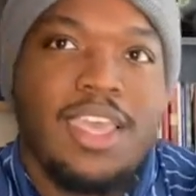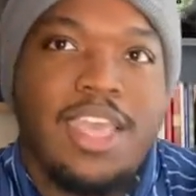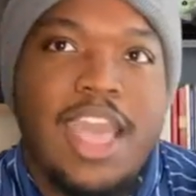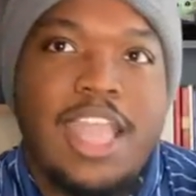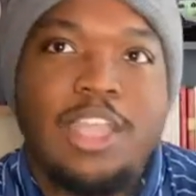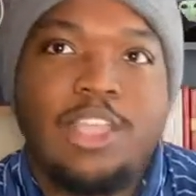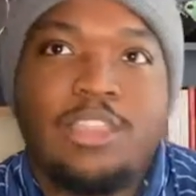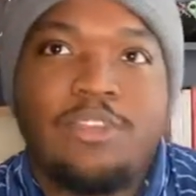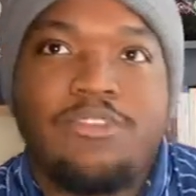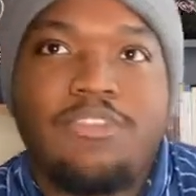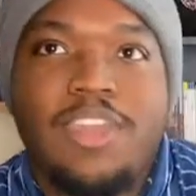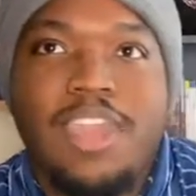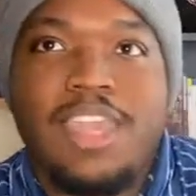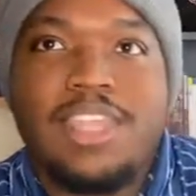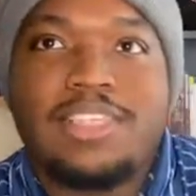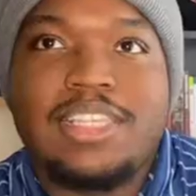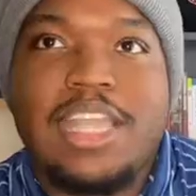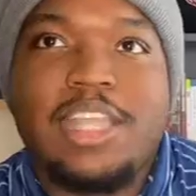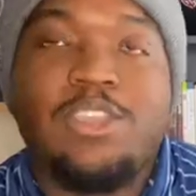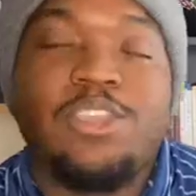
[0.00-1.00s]
I knew the
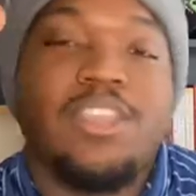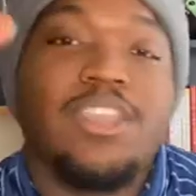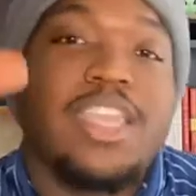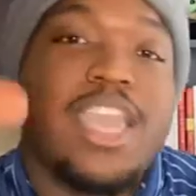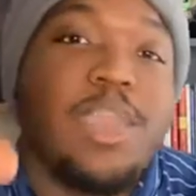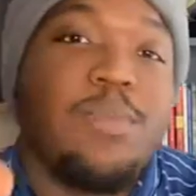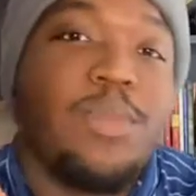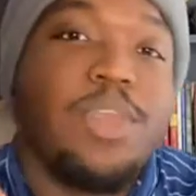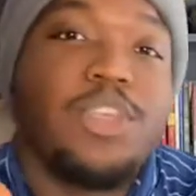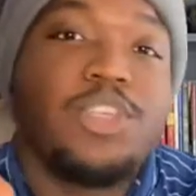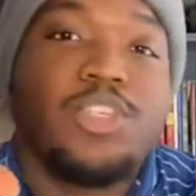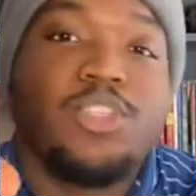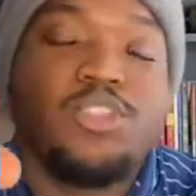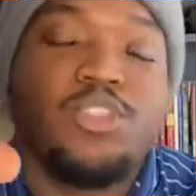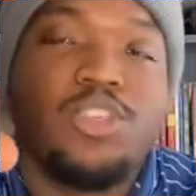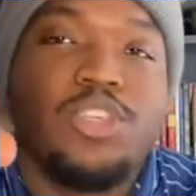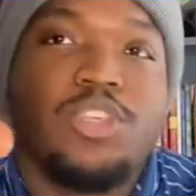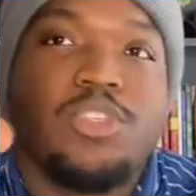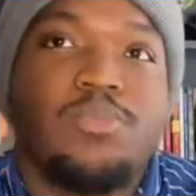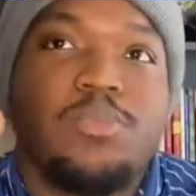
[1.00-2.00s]
face. I knew the name because she,
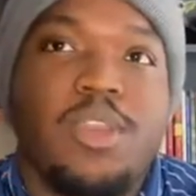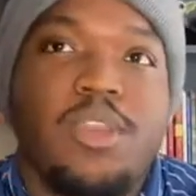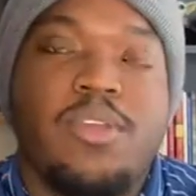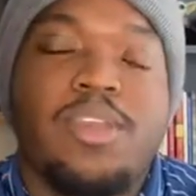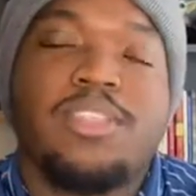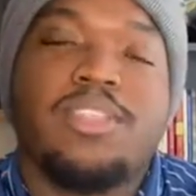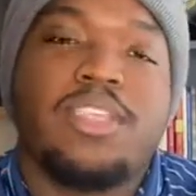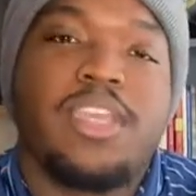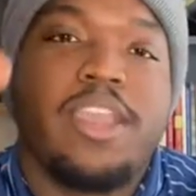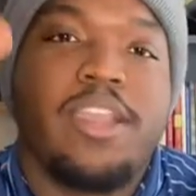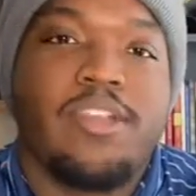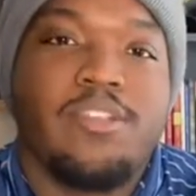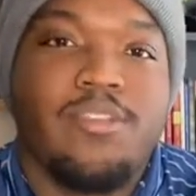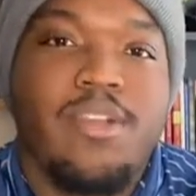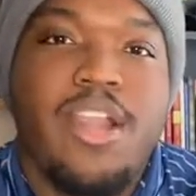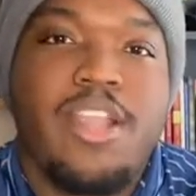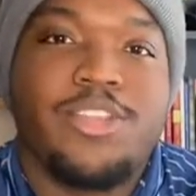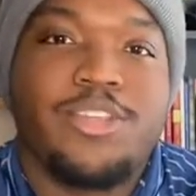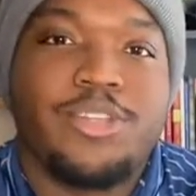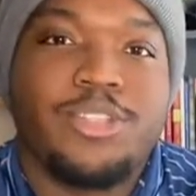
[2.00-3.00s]
she's married to Aaron
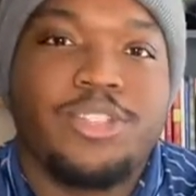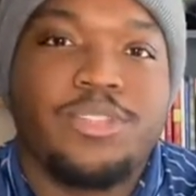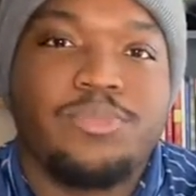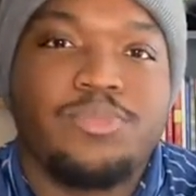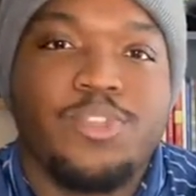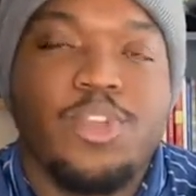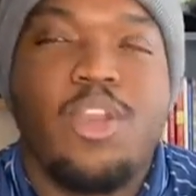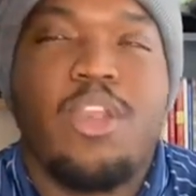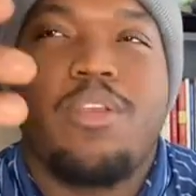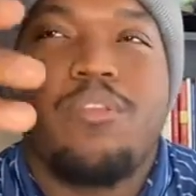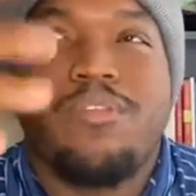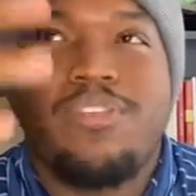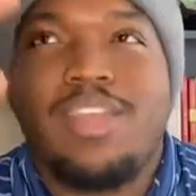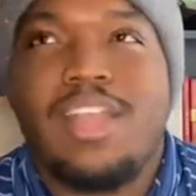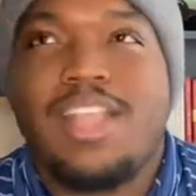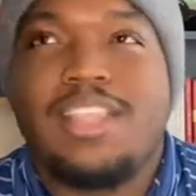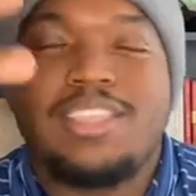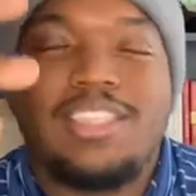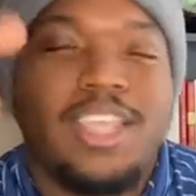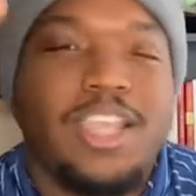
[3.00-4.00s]
Rodgers or her
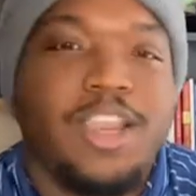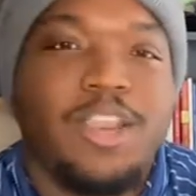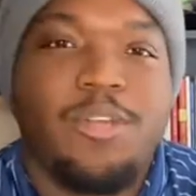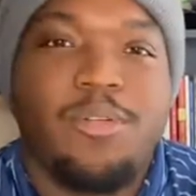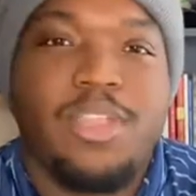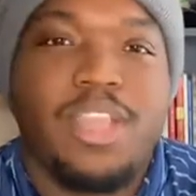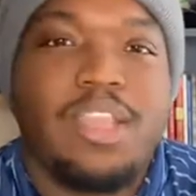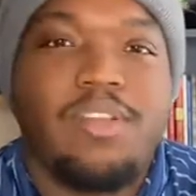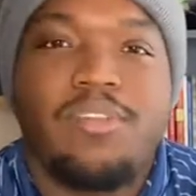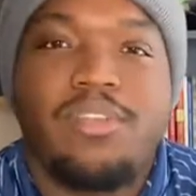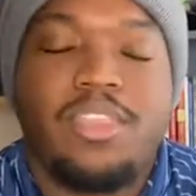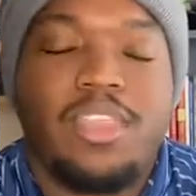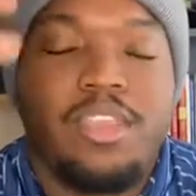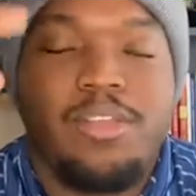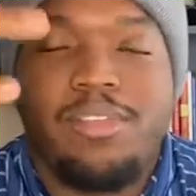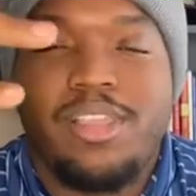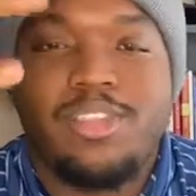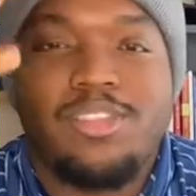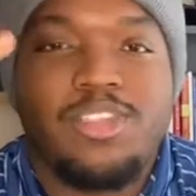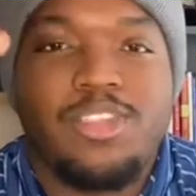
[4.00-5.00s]
fiance or whatever
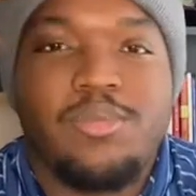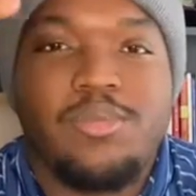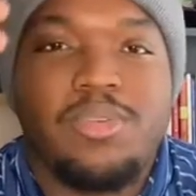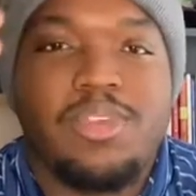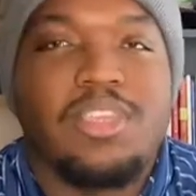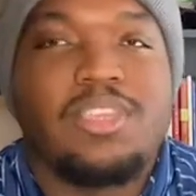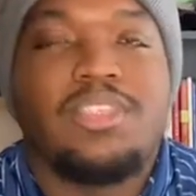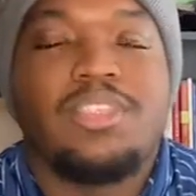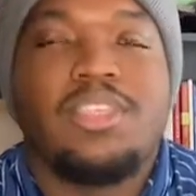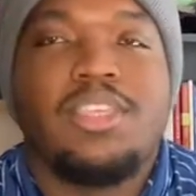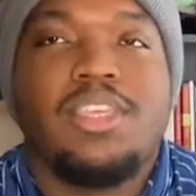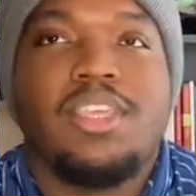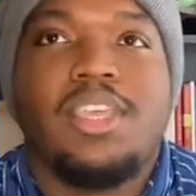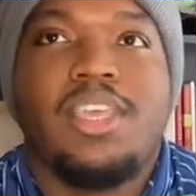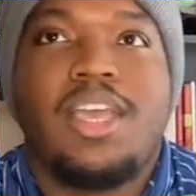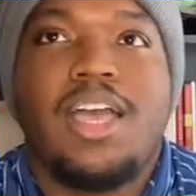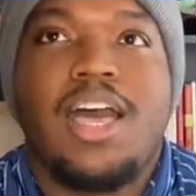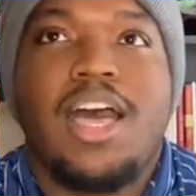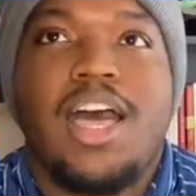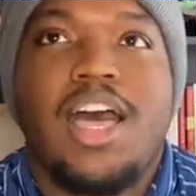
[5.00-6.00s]
their relationship is.
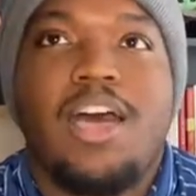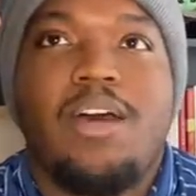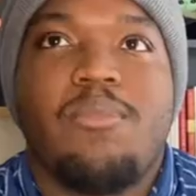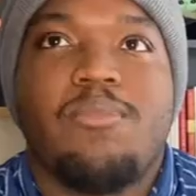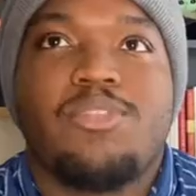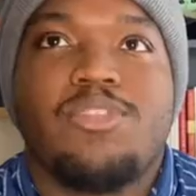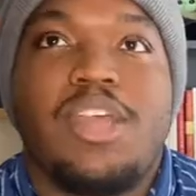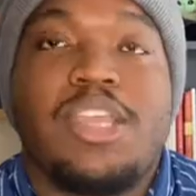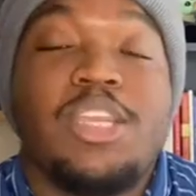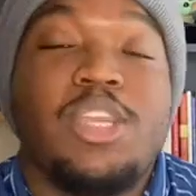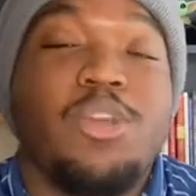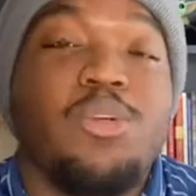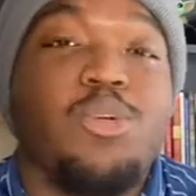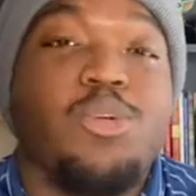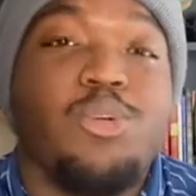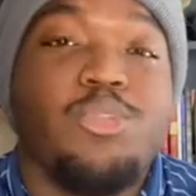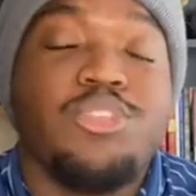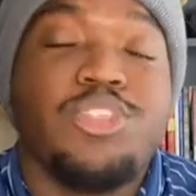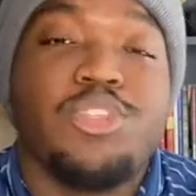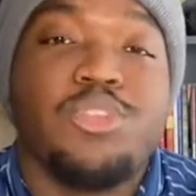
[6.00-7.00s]
Um, so I knew
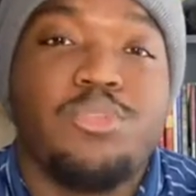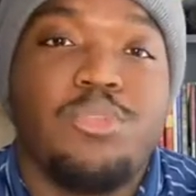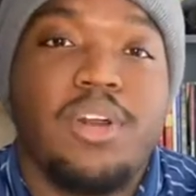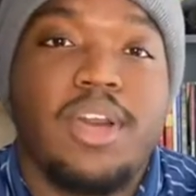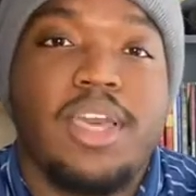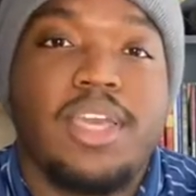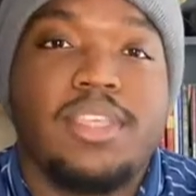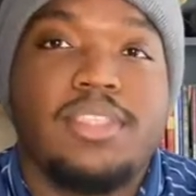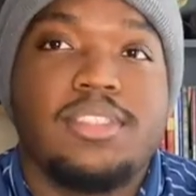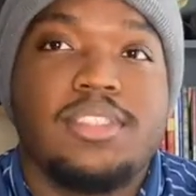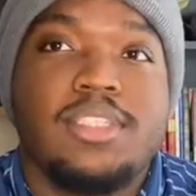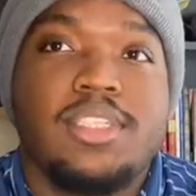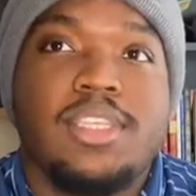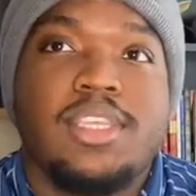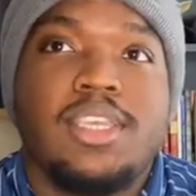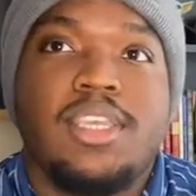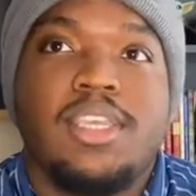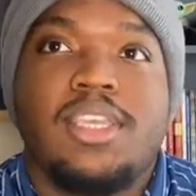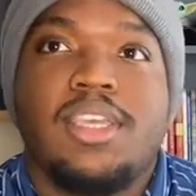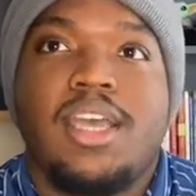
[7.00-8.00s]
who she was.
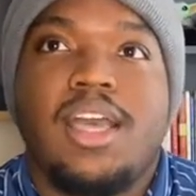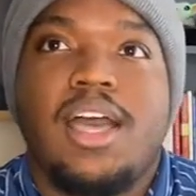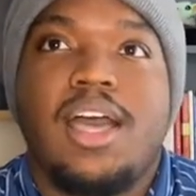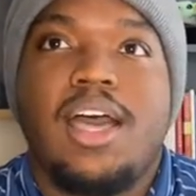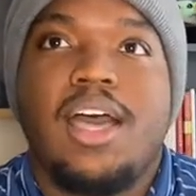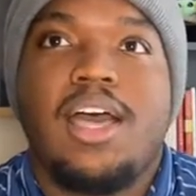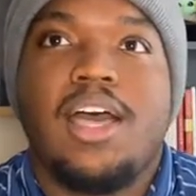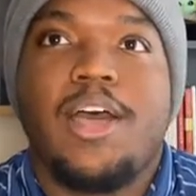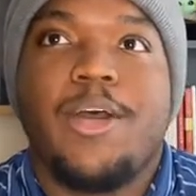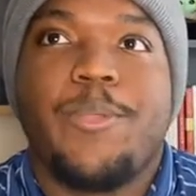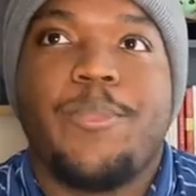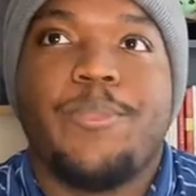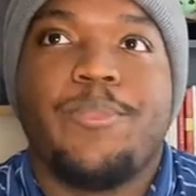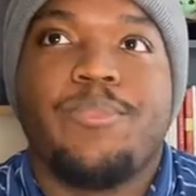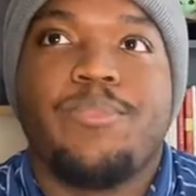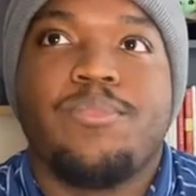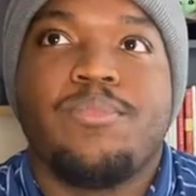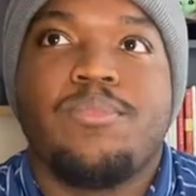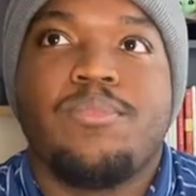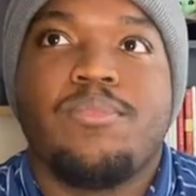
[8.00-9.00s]

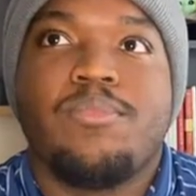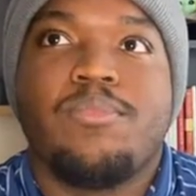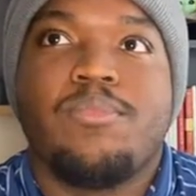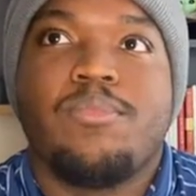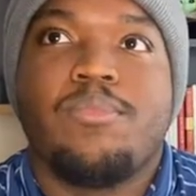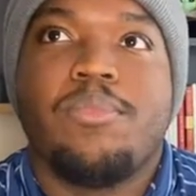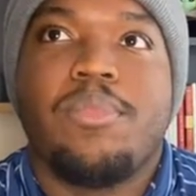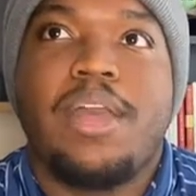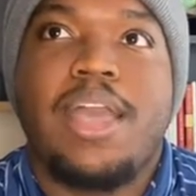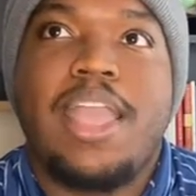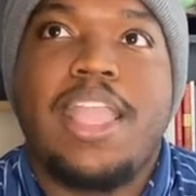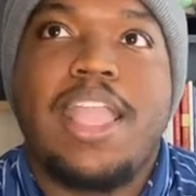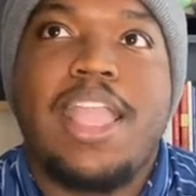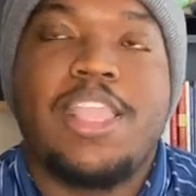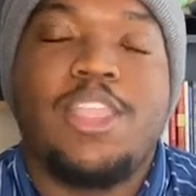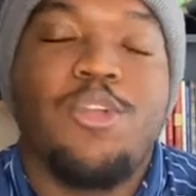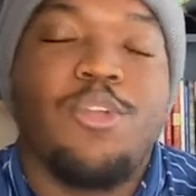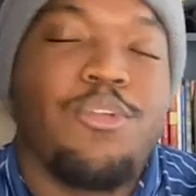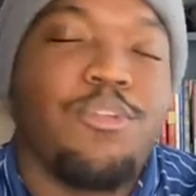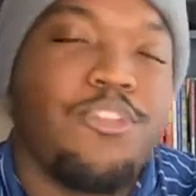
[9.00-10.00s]
Um, and I
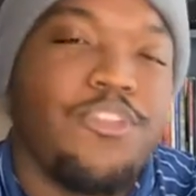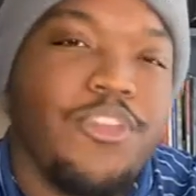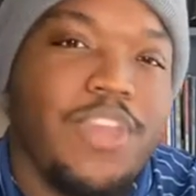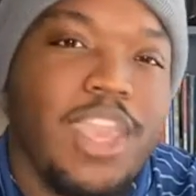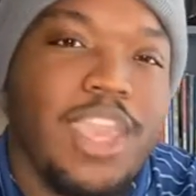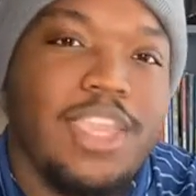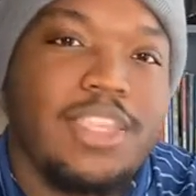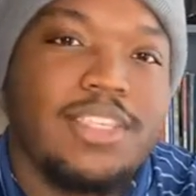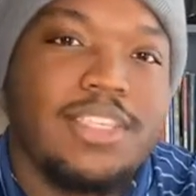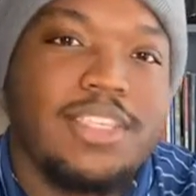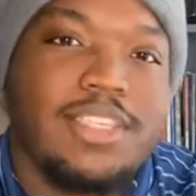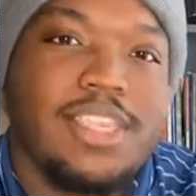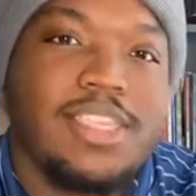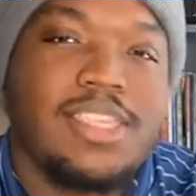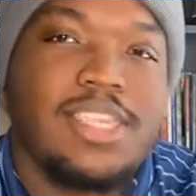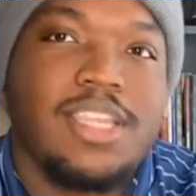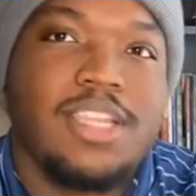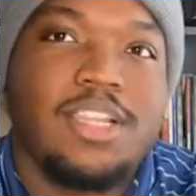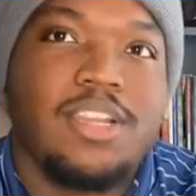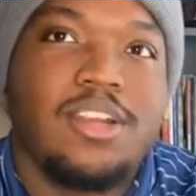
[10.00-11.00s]
knew her face because I
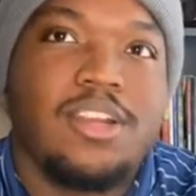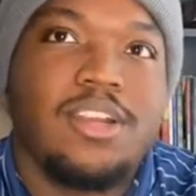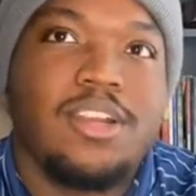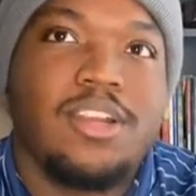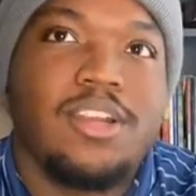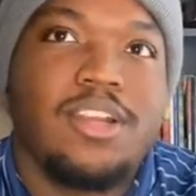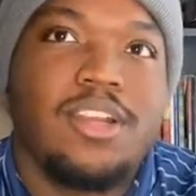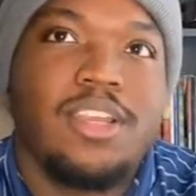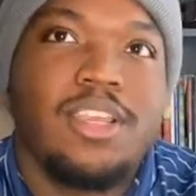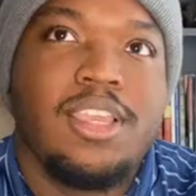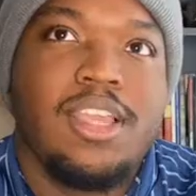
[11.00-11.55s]
seen her